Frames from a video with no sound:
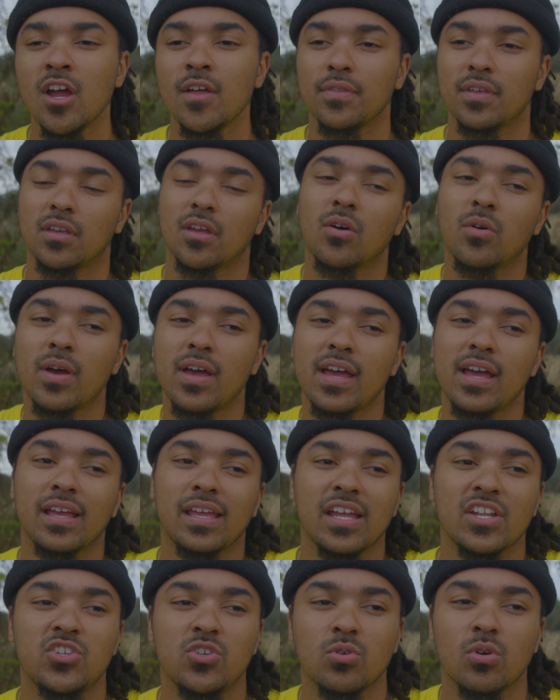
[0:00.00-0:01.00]
then go ahead,
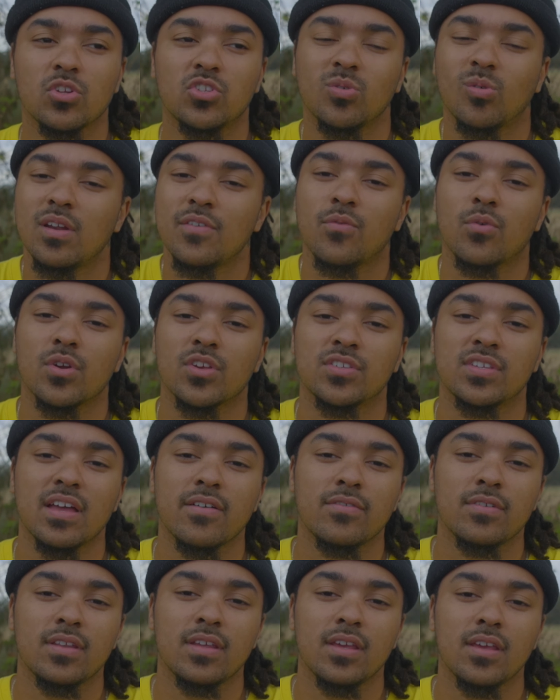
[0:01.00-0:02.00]
get you a
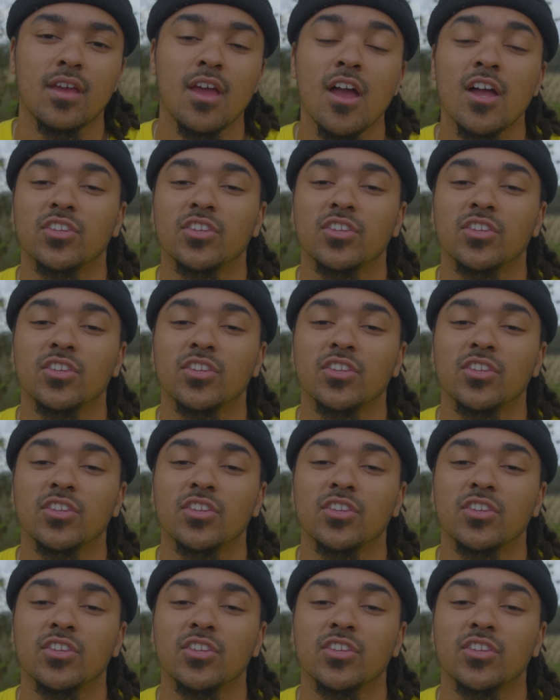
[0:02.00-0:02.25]
24-70.